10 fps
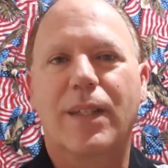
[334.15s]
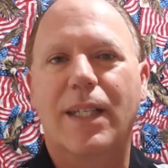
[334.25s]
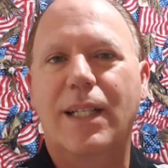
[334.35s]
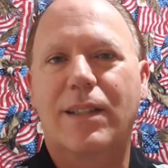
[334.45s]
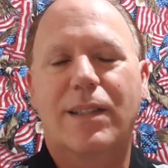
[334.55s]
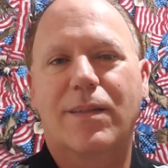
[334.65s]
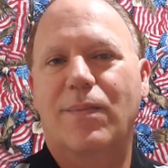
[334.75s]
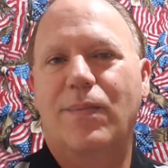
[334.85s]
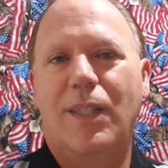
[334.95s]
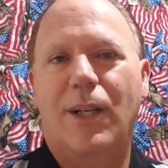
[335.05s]
It's
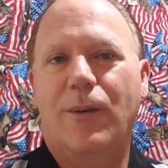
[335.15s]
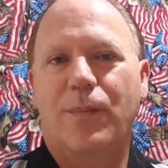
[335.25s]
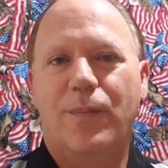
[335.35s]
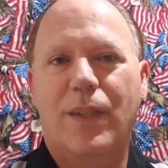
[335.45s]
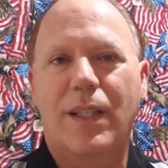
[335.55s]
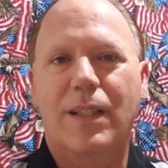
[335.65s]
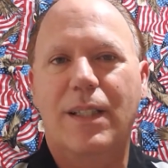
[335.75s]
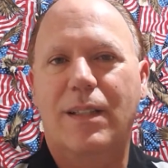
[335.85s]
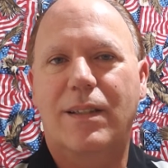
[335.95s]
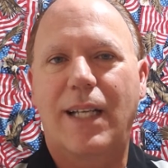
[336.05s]

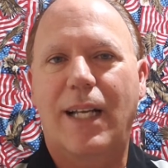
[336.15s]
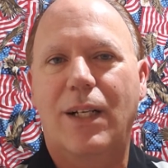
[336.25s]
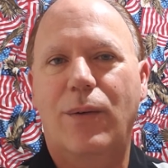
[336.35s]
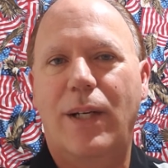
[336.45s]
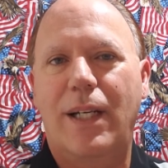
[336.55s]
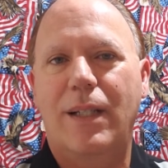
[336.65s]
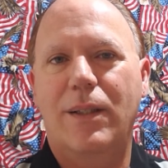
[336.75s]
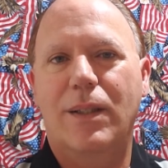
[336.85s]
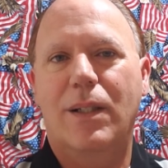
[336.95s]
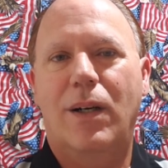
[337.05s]
taken
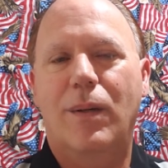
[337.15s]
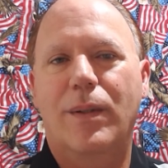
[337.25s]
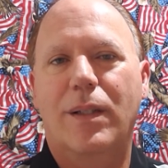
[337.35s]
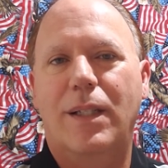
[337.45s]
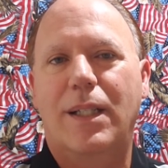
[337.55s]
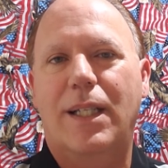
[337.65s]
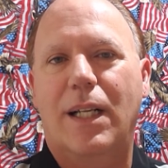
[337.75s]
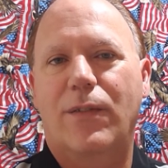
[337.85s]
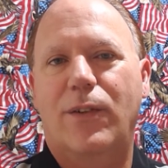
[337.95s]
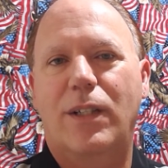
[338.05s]
away our ability in
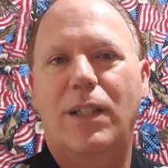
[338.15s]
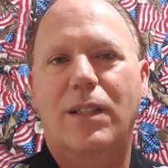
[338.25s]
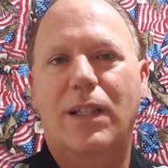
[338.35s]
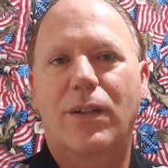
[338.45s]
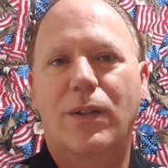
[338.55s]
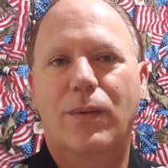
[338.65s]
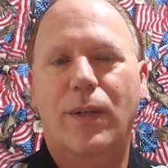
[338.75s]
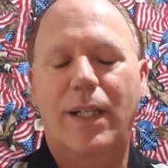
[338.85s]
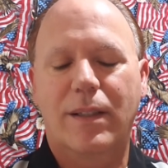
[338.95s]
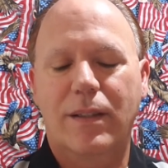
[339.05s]
California to set our own
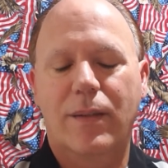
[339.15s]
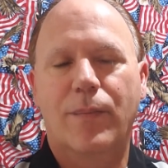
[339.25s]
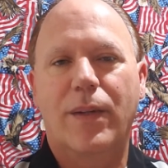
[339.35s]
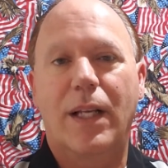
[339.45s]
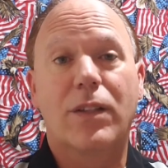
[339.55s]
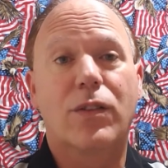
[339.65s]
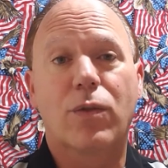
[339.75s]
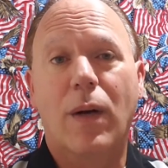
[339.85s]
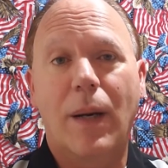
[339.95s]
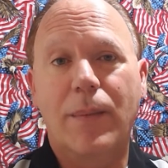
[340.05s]
rates. It's
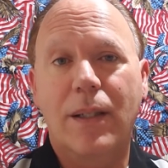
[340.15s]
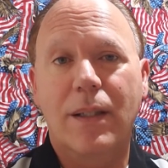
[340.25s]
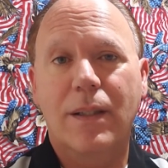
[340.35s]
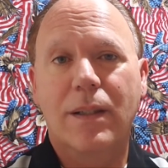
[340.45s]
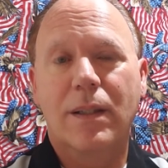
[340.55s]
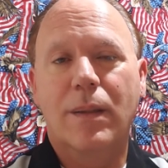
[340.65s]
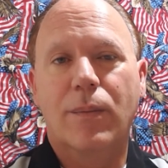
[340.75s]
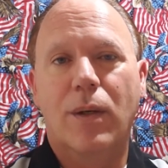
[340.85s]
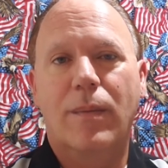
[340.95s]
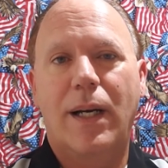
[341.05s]
dropping
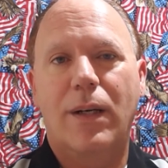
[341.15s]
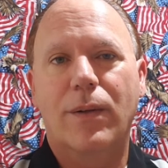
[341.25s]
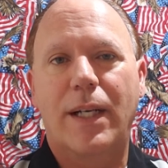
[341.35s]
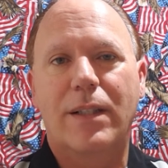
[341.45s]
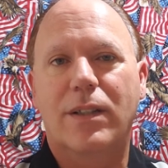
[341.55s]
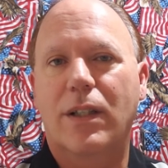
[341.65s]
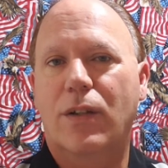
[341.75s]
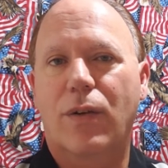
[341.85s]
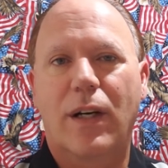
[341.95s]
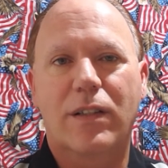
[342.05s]
per mile rates
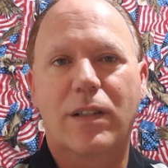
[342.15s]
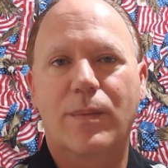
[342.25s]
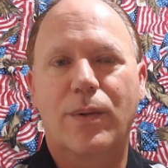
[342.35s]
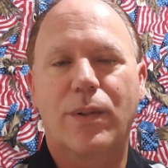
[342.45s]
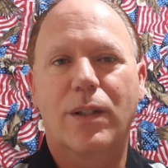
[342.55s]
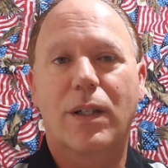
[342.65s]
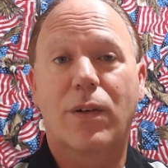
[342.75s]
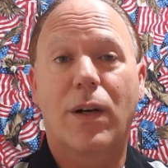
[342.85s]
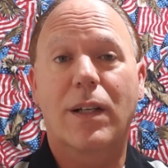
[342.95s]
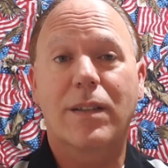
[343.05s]
across the board,
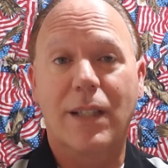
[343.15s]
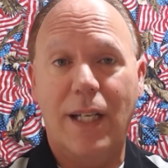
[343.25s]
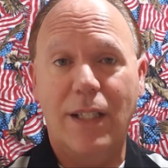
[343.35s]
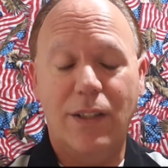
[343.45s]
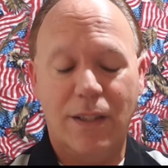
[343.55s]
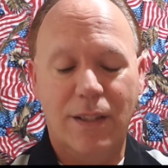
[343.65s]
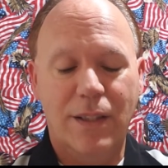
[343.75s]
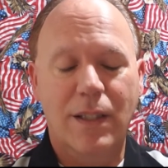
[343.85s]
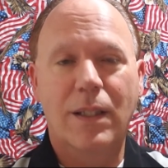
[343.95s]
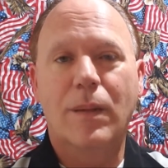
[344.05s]
across the nation,
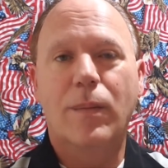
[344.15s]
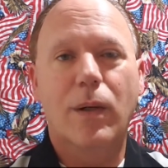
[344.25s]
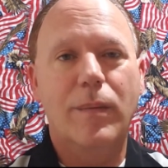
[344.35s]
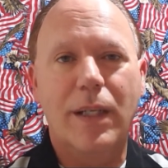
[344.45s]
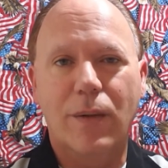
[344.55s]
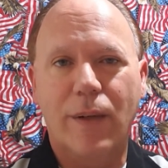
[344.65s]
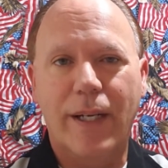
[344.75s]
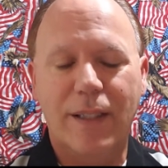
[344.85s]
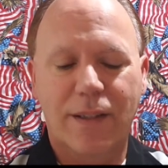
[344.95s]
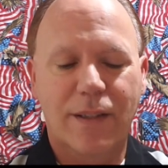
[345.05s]
per minute
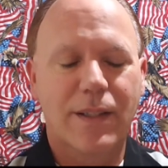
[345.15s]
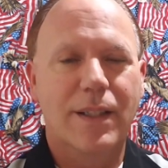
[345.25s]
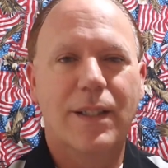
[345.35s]
rates.